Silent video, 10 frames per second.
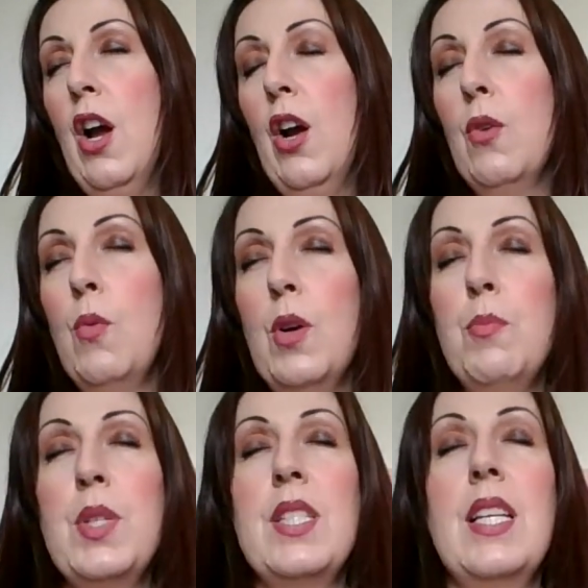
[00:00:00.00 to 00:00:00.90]
or one
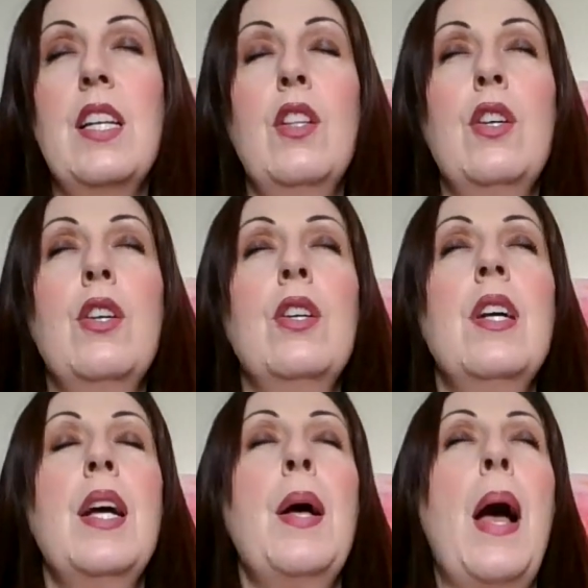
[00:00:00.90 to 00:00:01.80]
particular
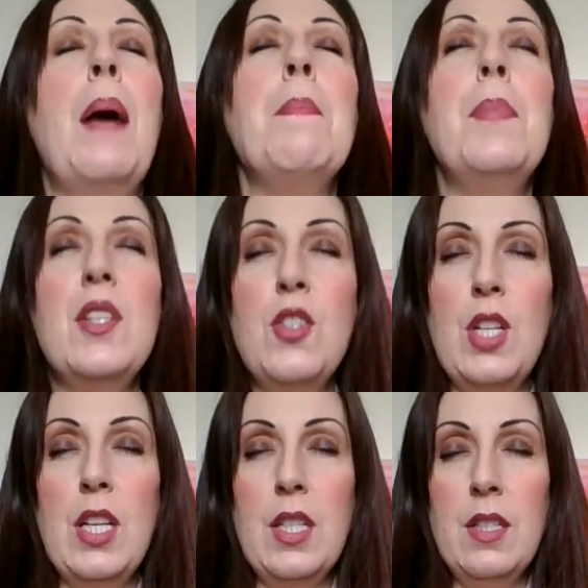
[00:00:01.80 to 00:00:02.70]

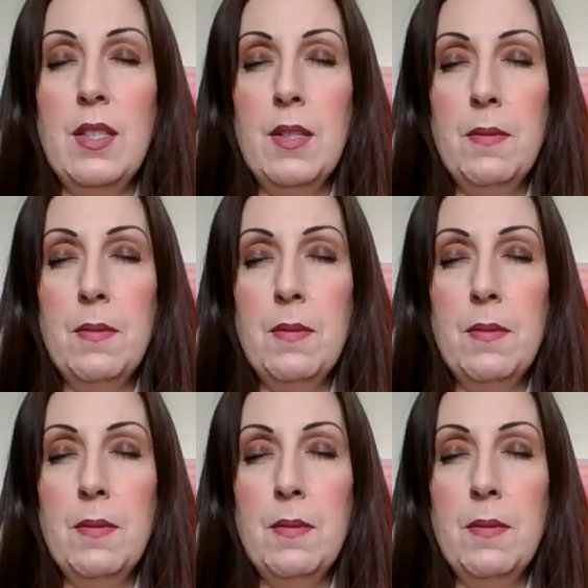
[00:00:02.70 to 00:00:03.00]
ambition.